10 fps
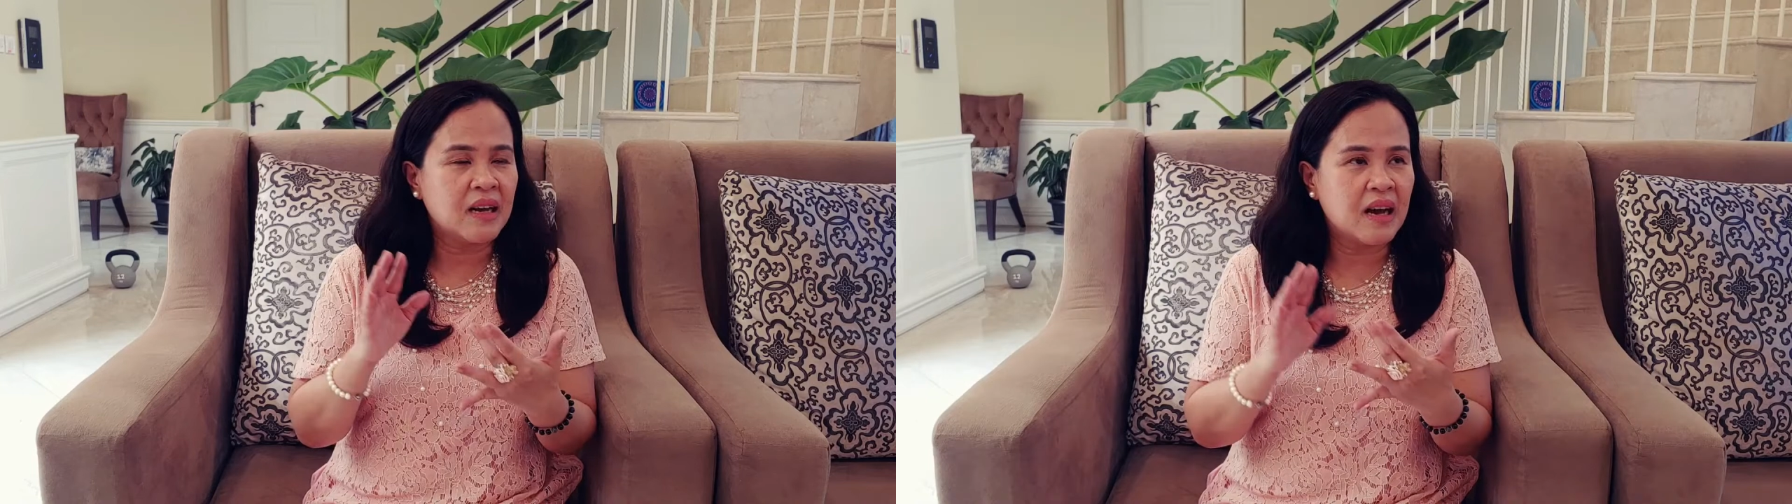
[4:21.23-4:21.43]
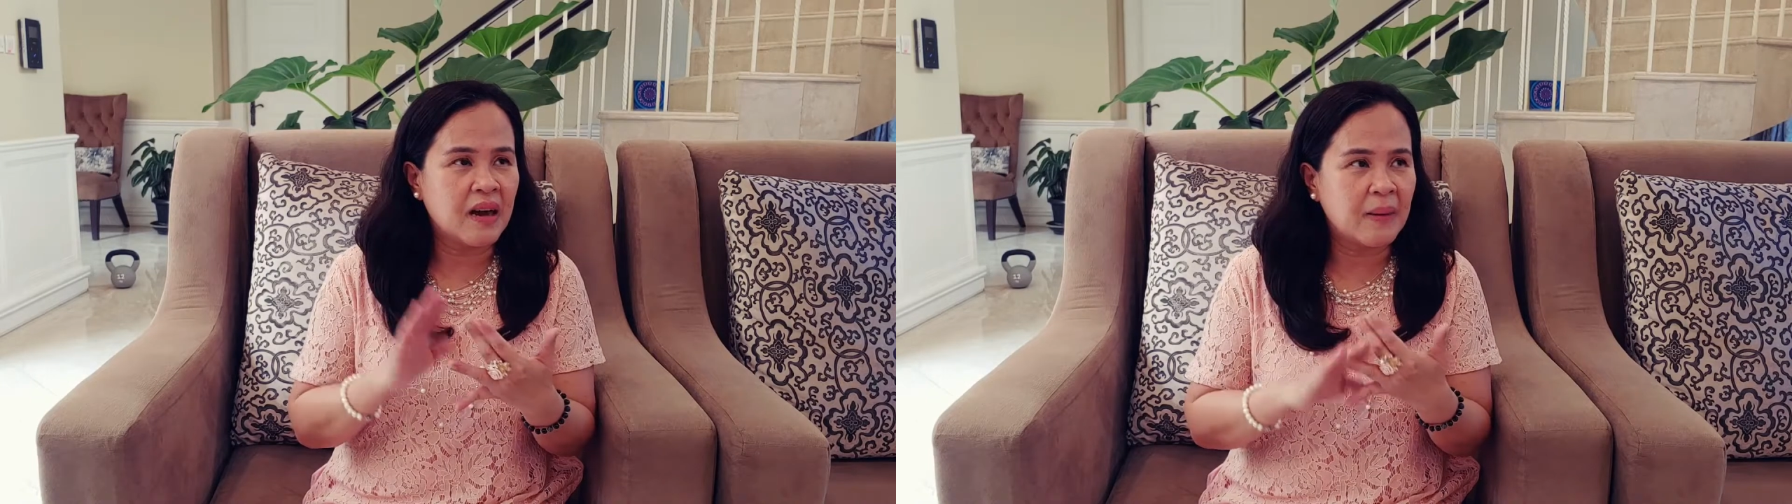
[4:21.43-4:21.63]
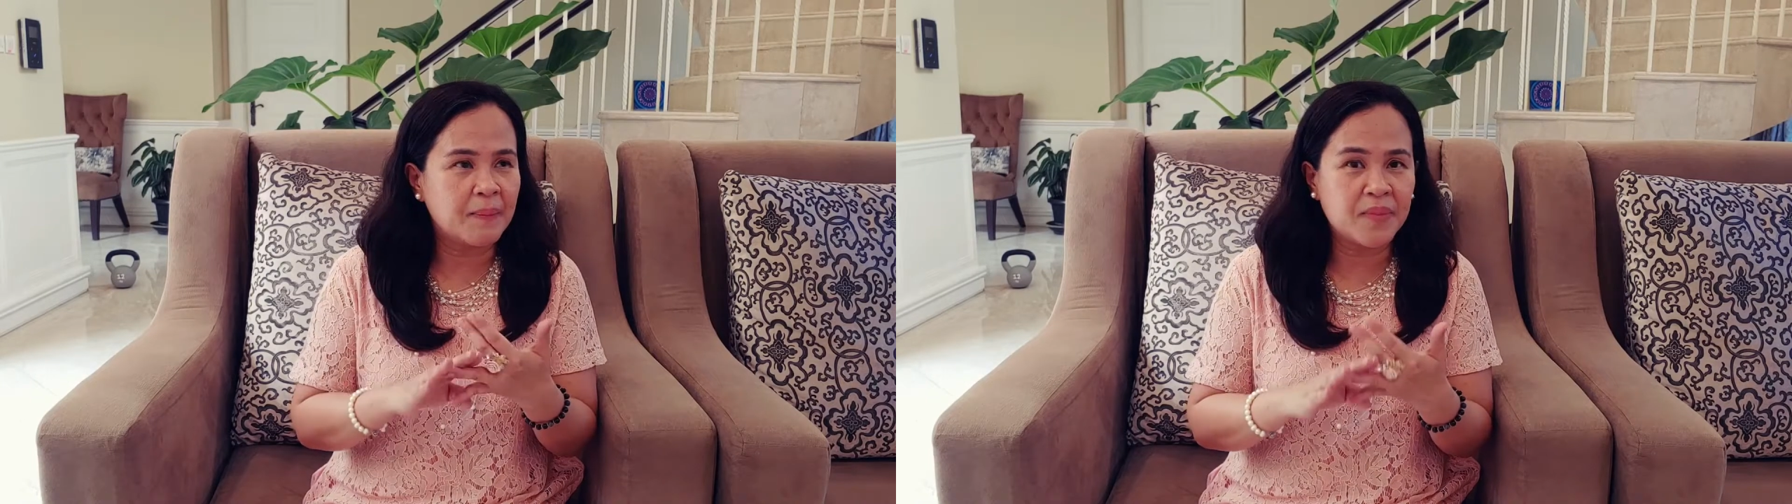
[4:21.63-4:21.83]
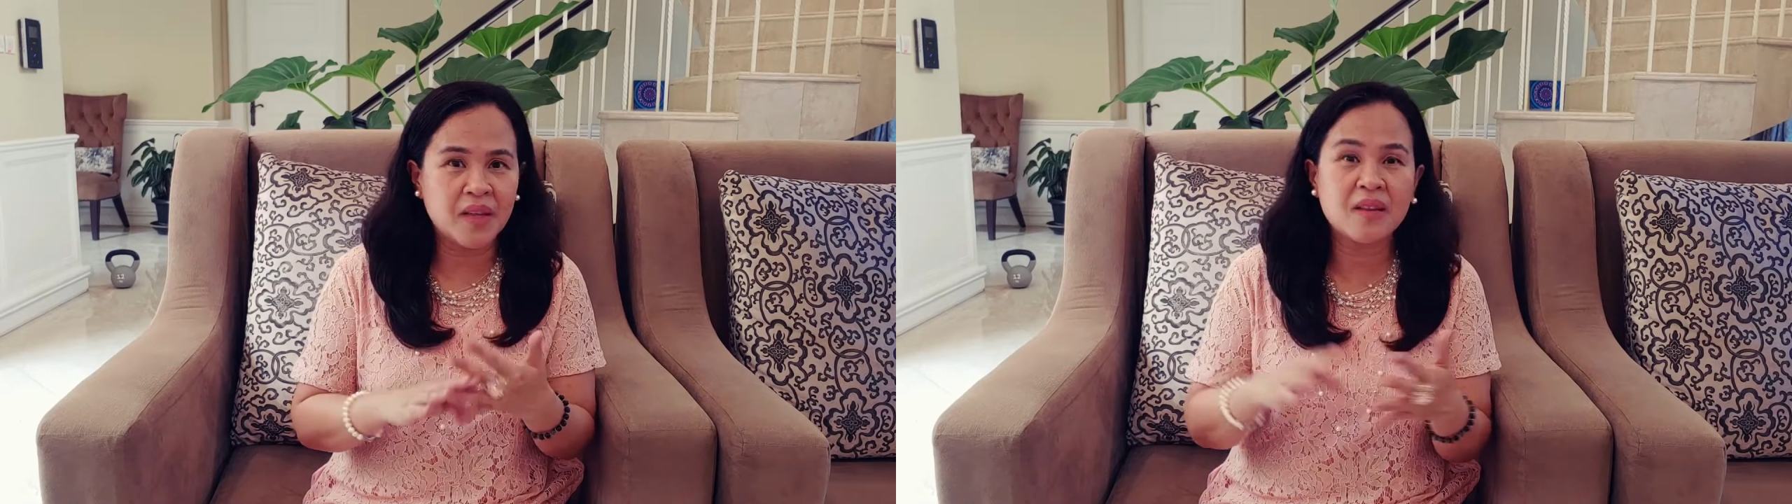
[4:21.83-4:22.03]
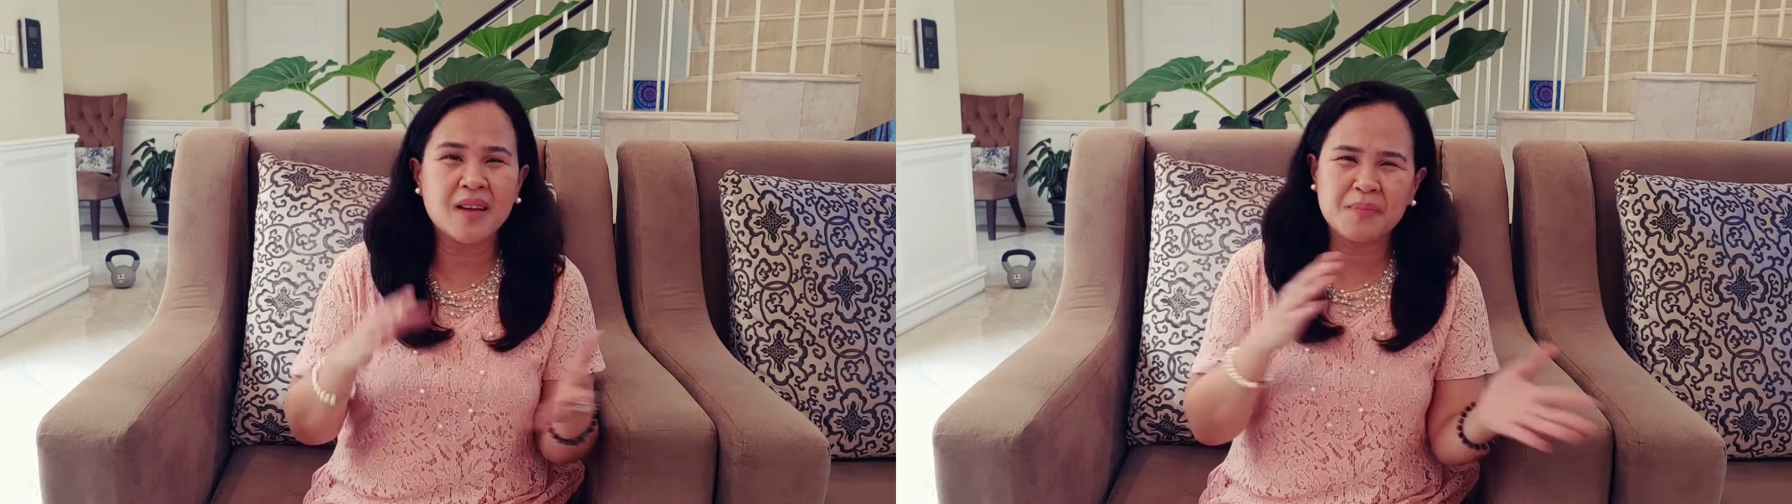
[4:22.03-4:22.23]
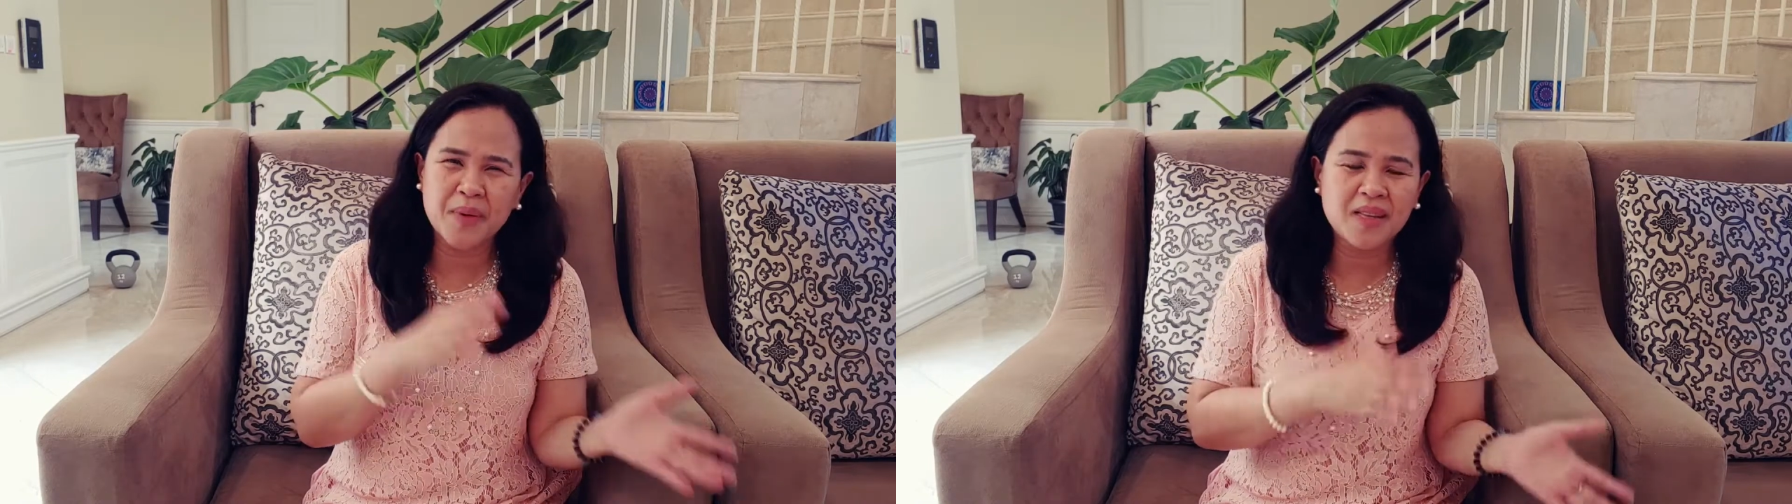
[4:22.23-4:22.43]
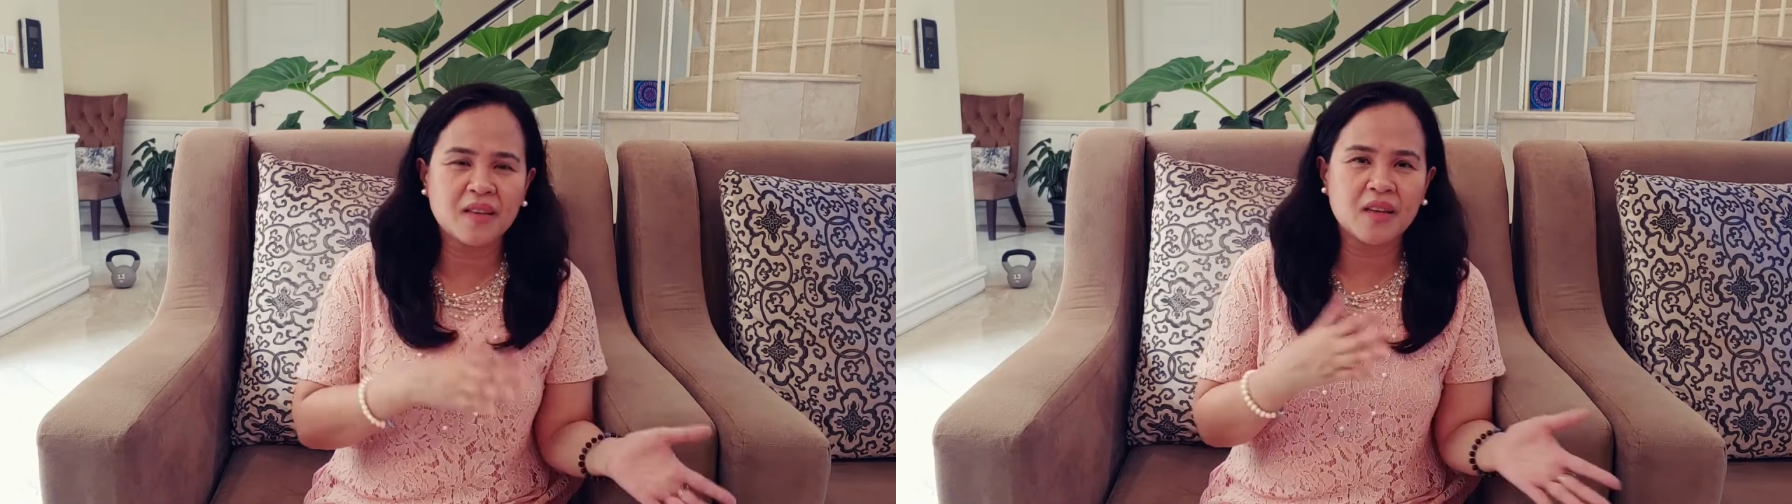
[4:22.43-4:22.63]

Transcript: but